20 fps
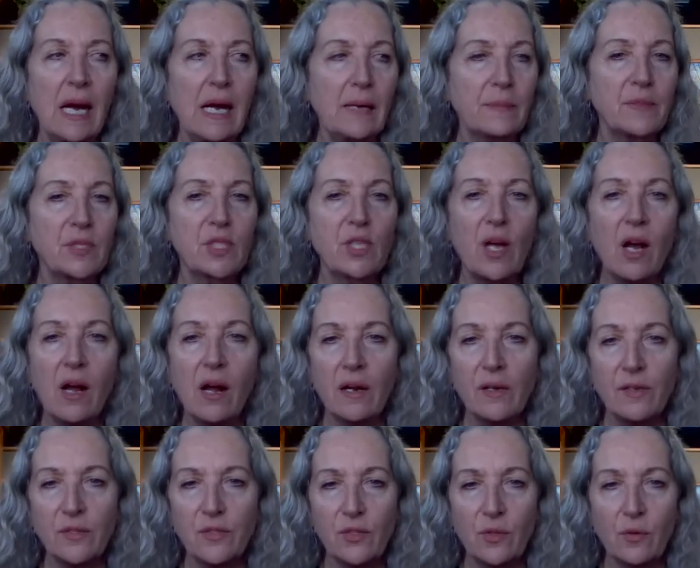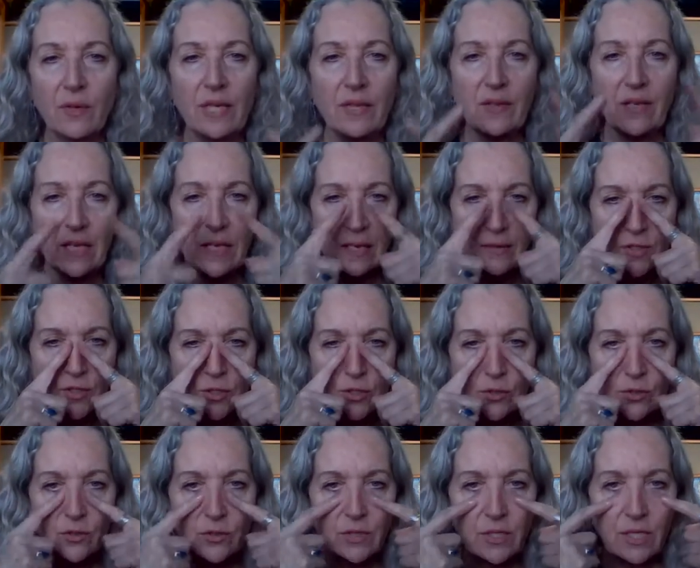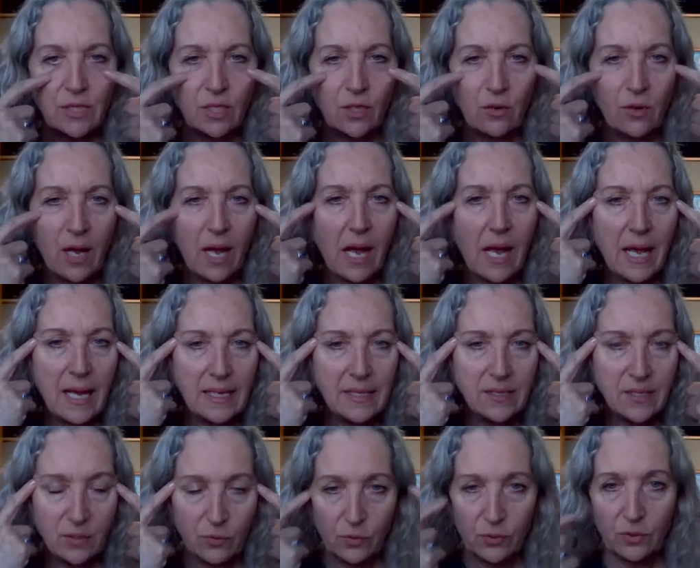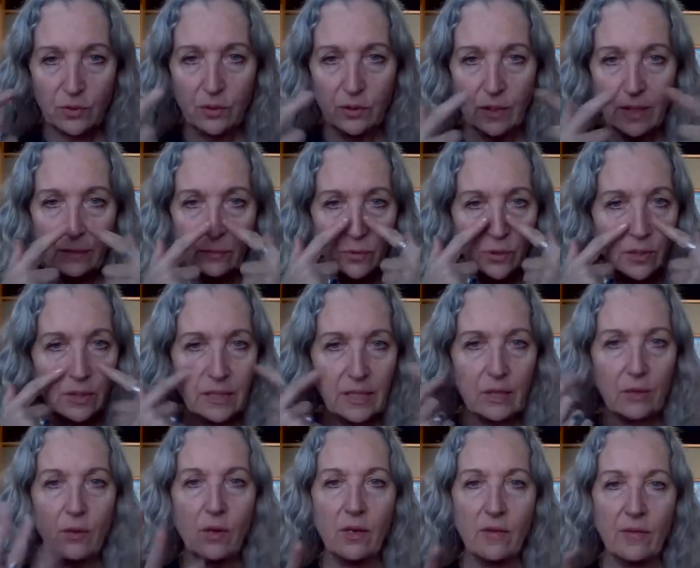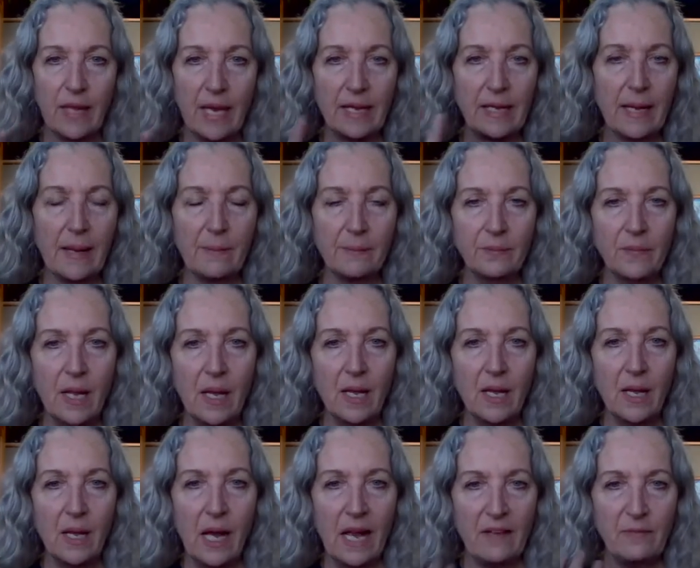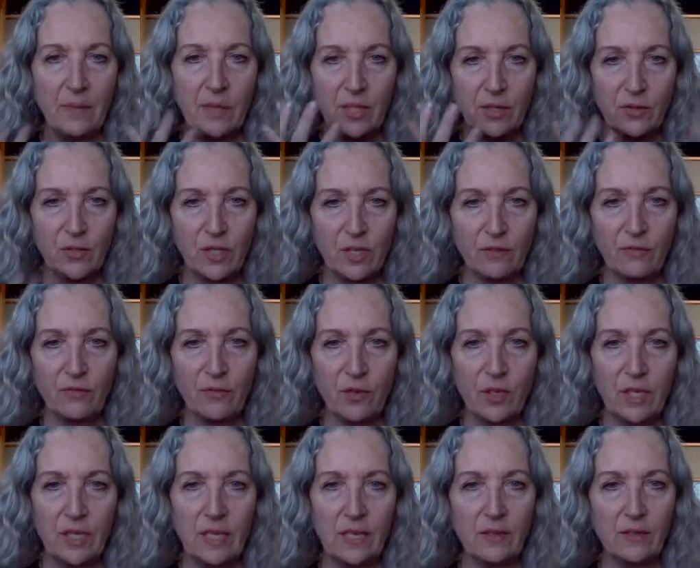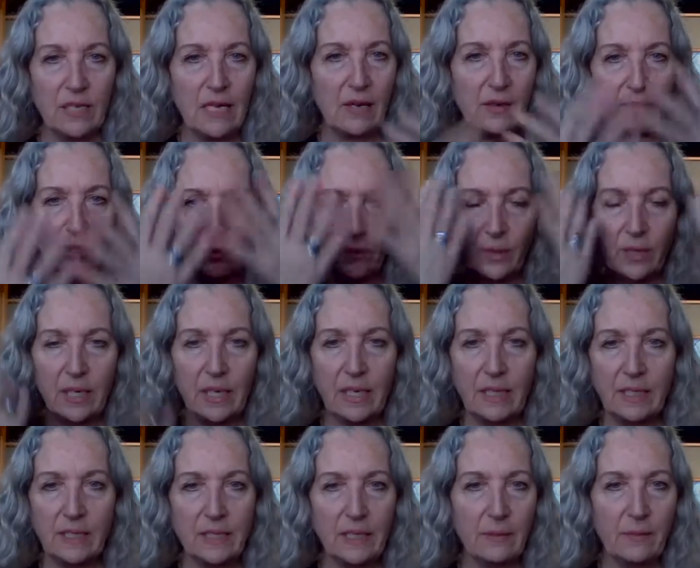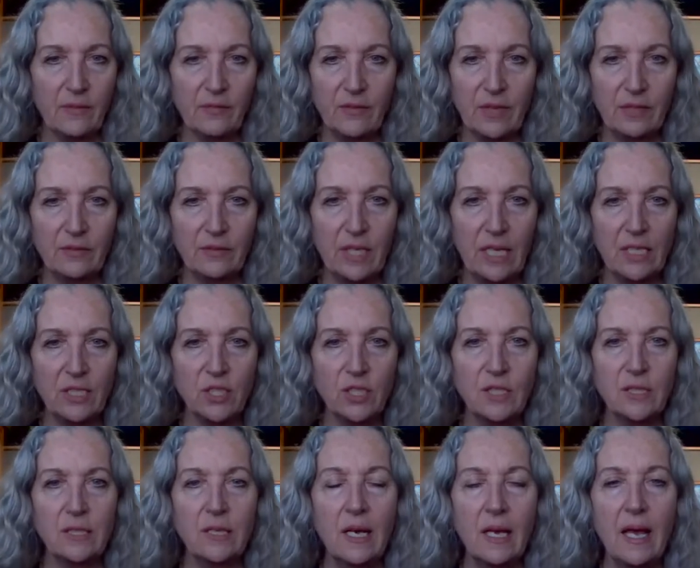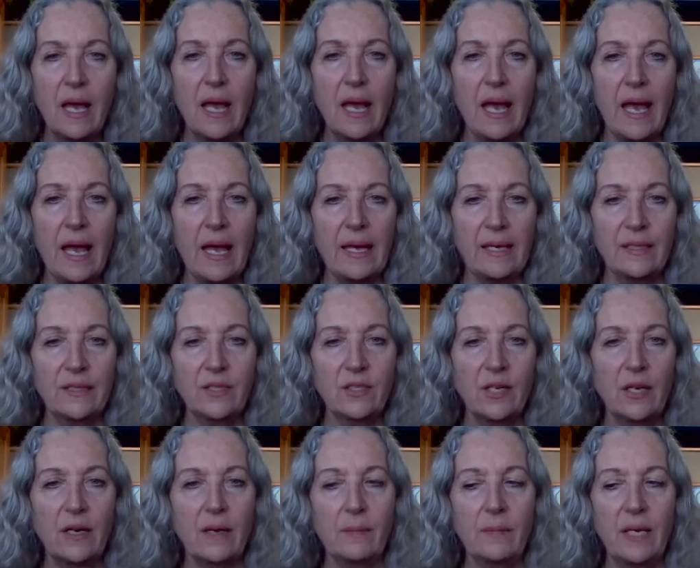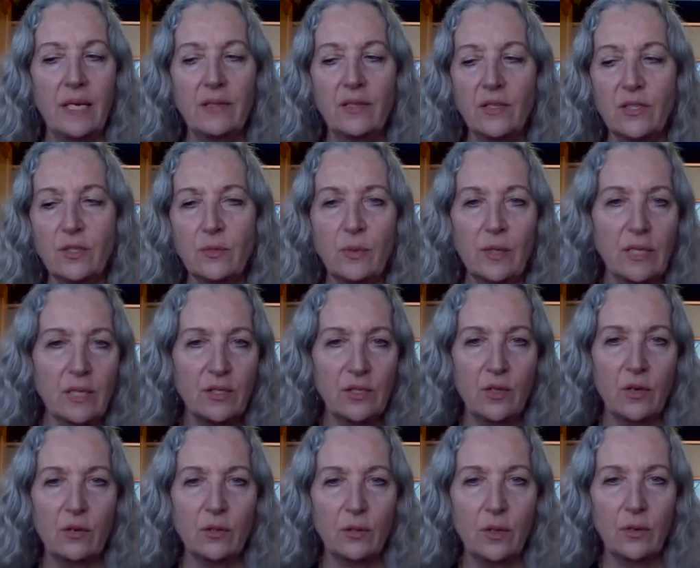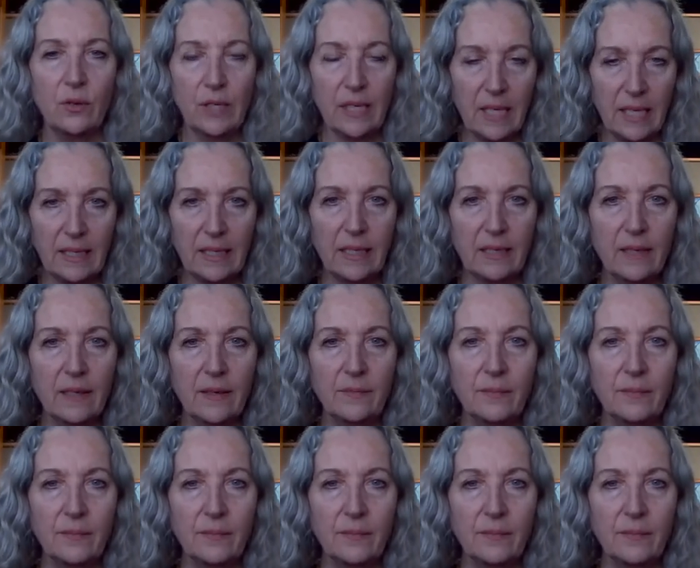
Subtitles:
scars or anything, the circles under your eyes. It will clear all that up. I've been using it for a year now. I don't wear any type of foundation, and this one is all organic.